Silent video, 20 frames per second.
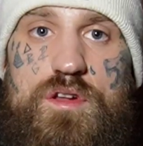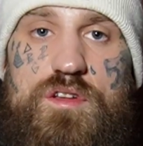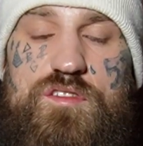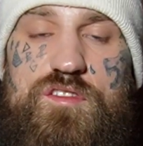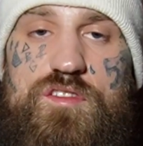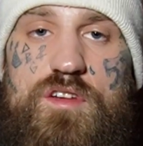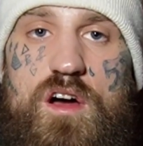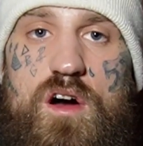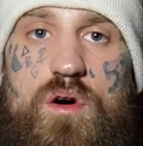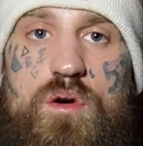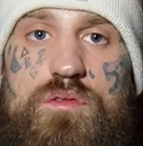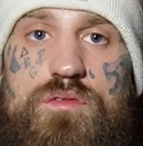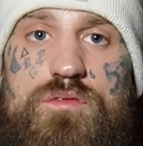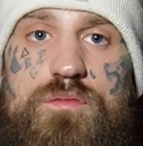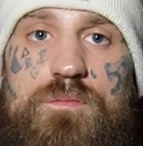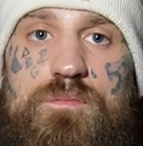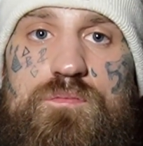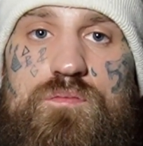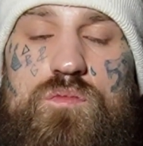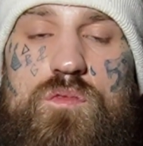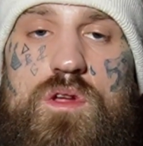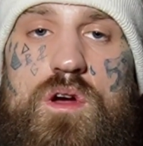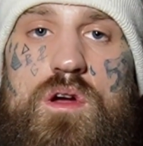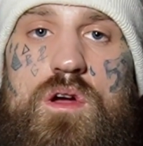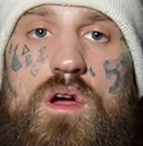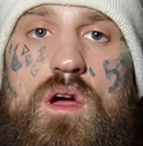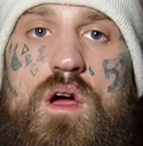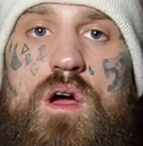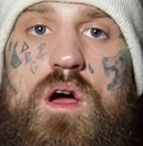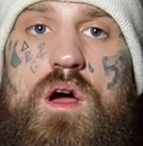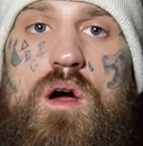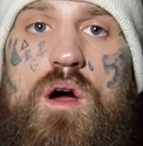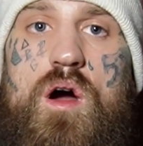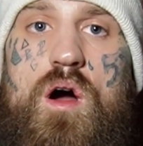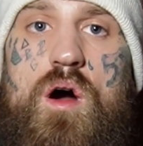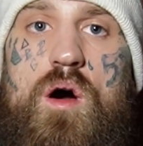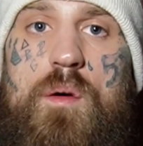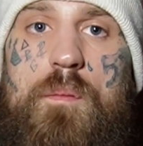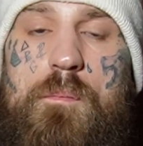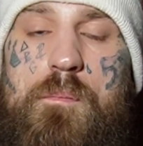itself?
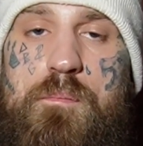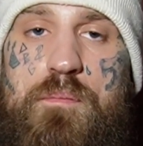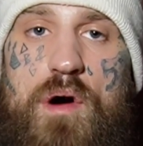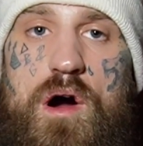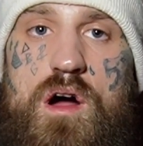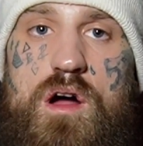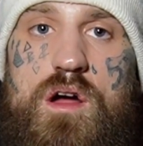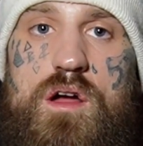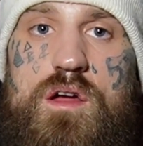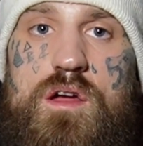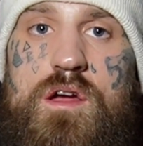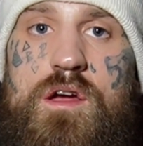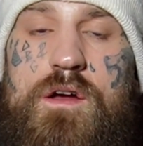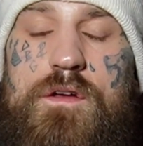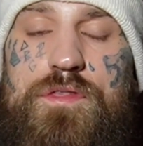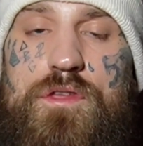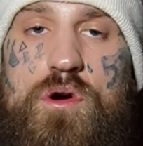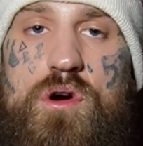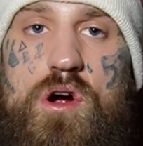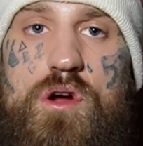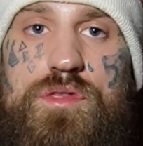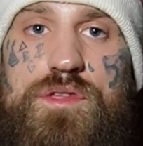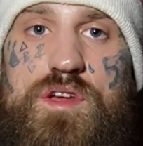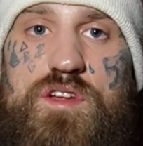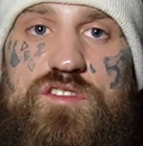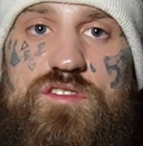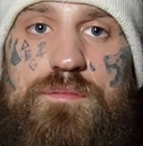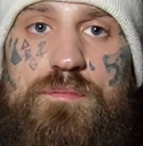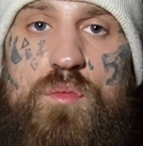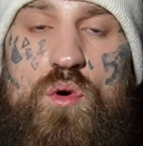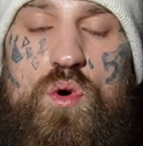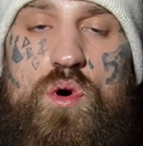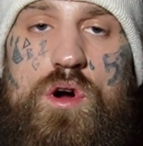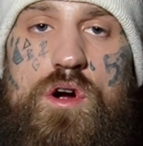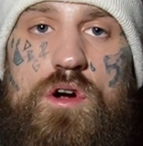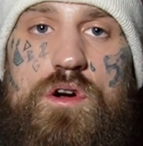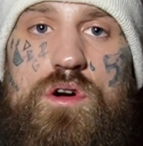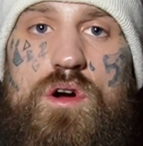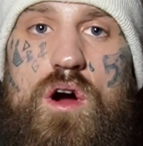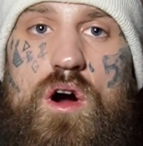But there are these
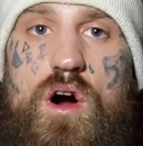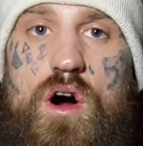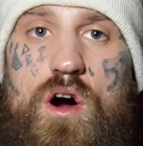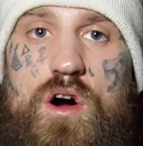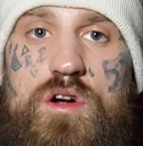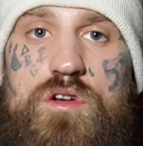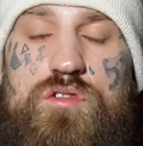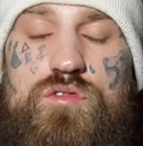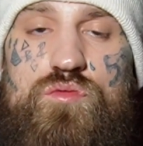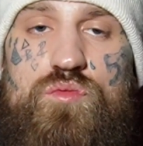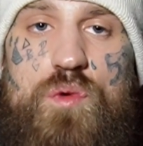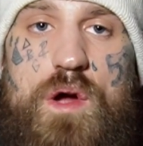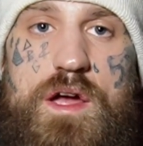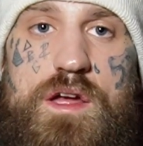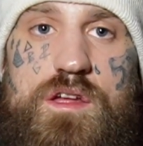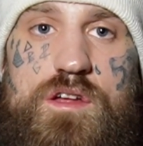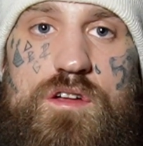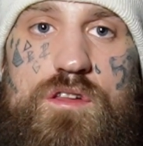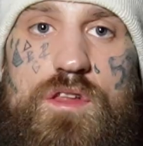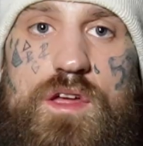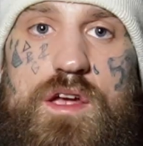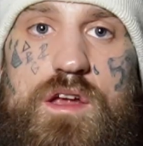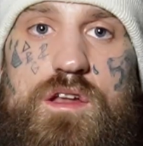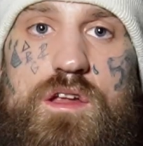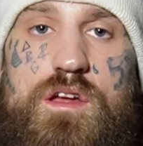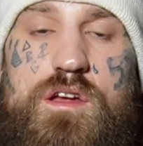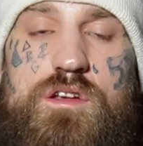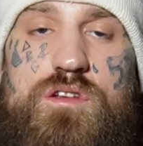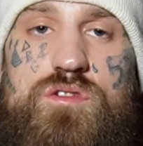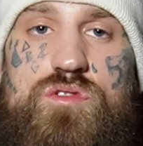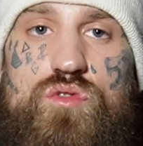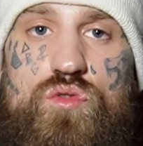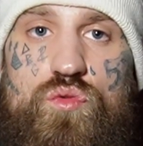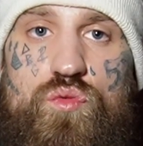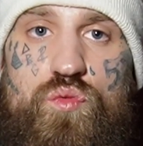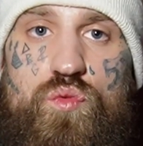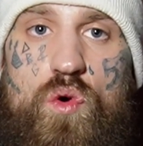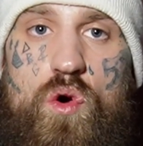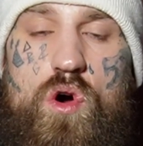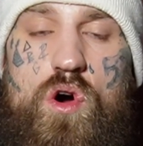more unregulated,
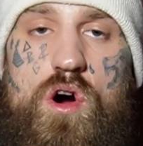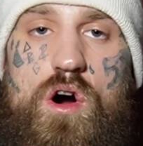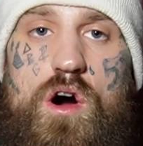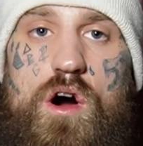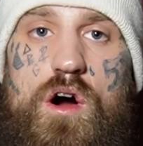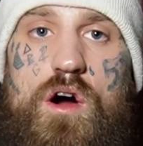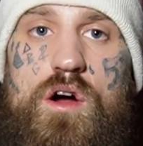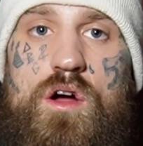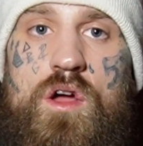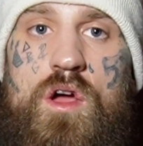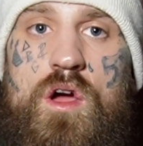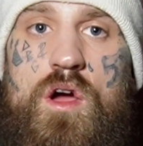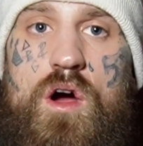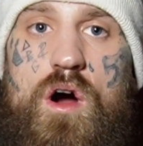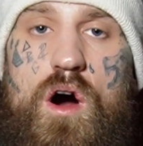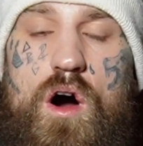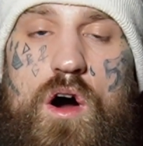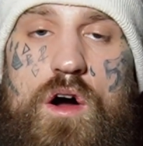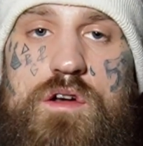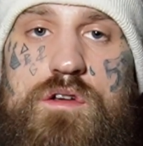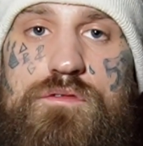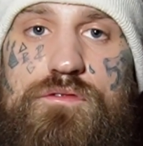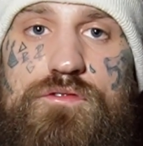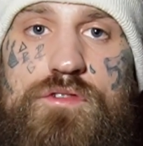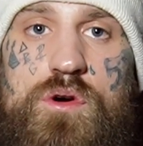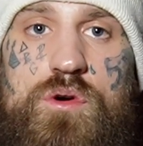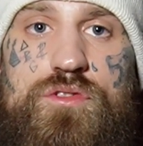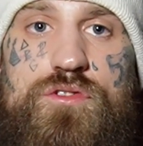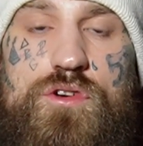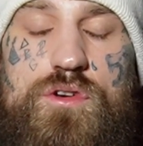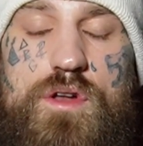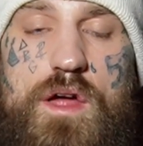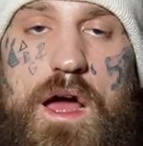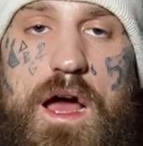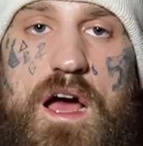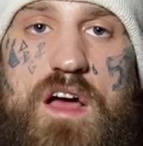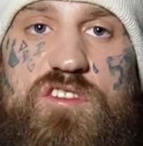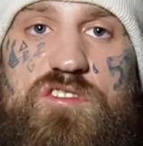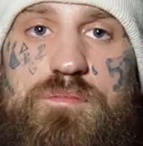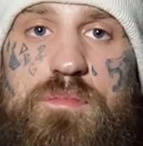raw, unfiltered
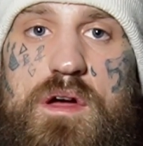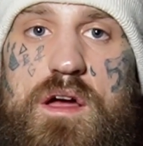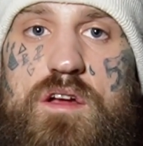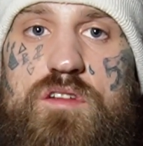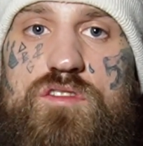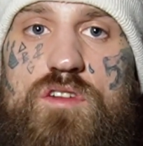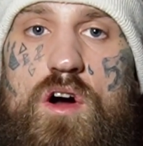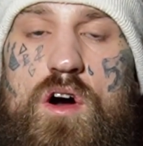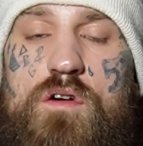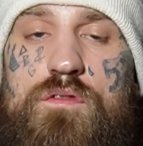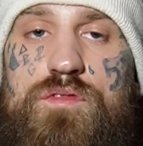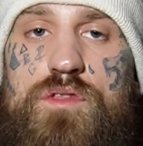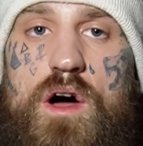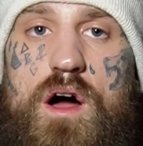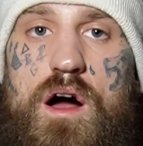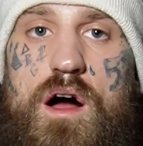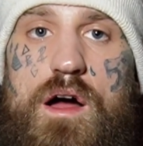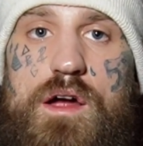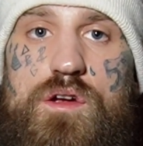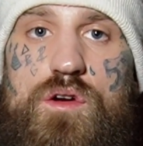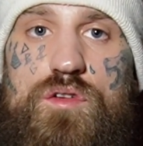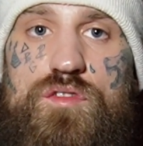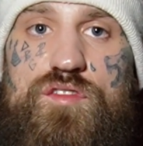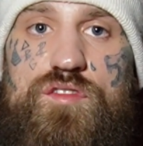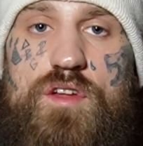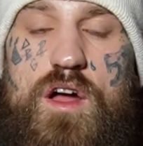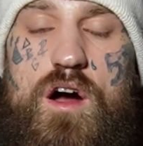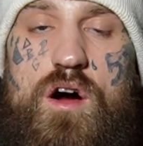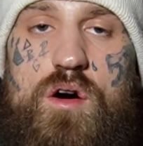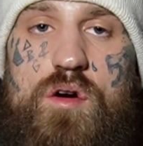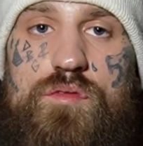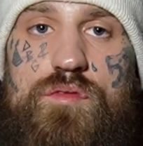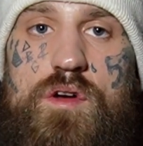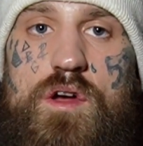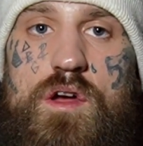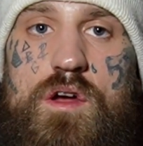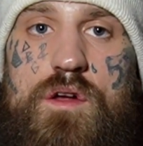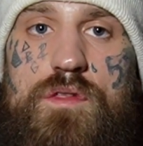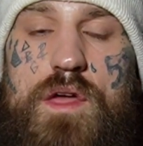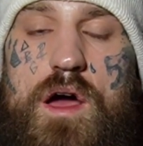aspects of the higher self
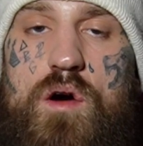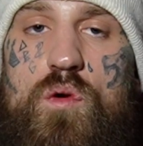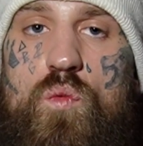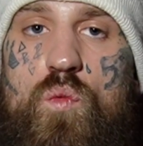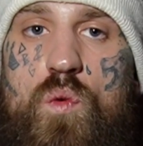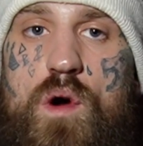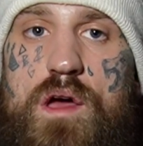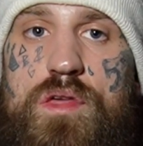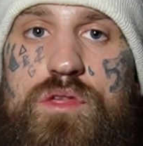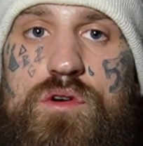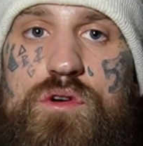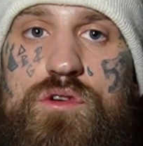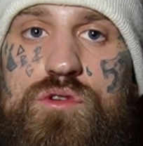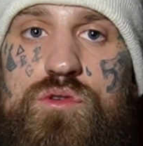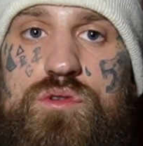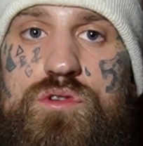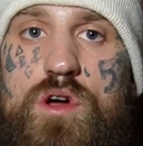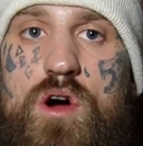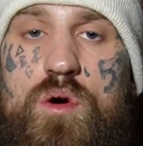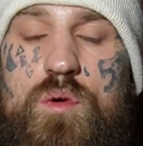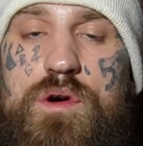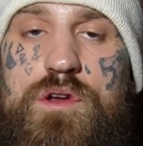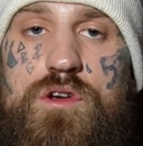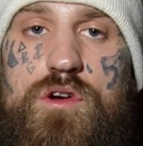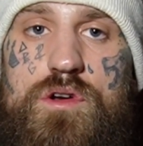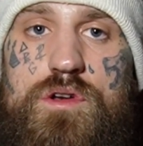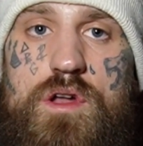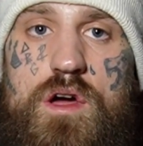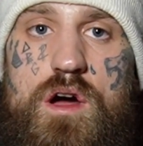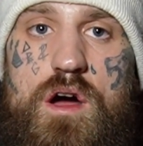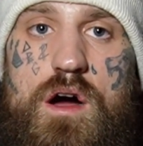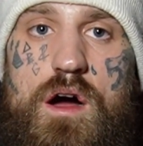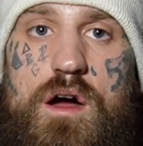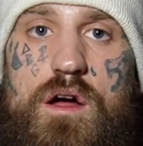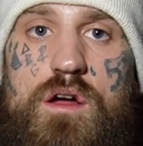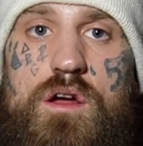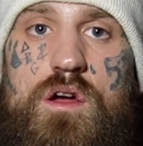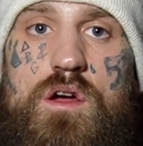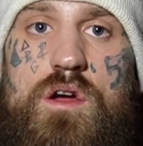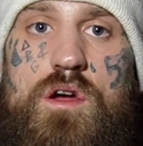that, whether you know it or not,